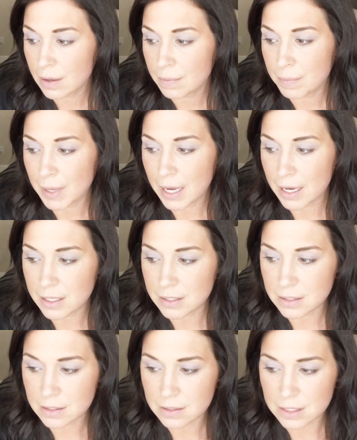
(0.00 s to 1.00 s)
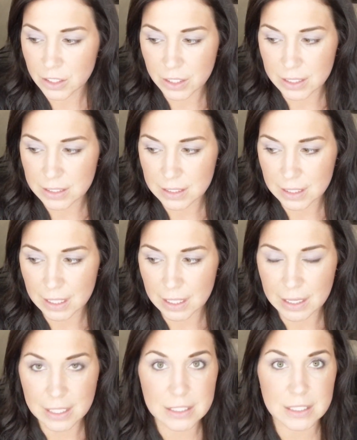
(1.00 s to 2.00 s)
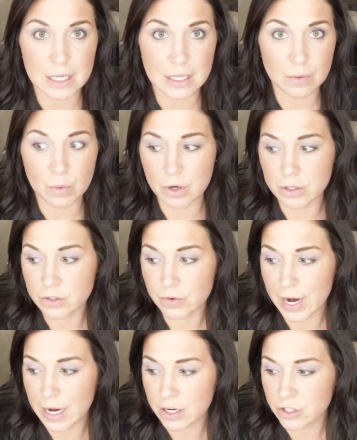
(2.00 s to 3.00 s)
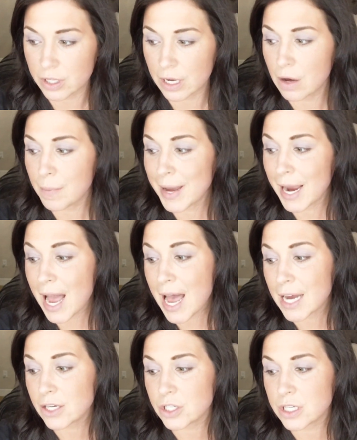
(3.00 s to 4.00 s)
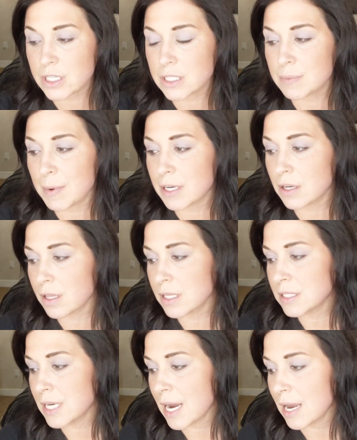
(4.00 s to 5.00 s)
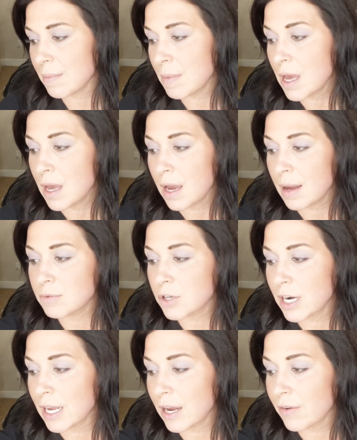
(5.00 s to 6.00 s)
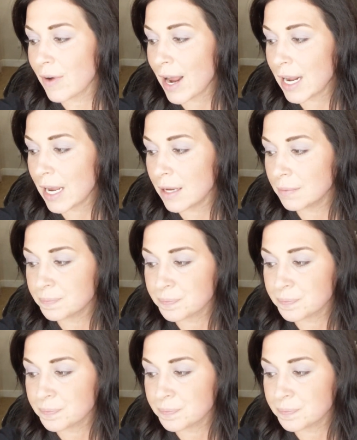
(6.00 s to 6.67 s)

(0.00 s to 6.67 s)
Because seriously, that's like the worst, right? Because you're like, oh my gosh, I just spent all this time. I'm trying to get ready.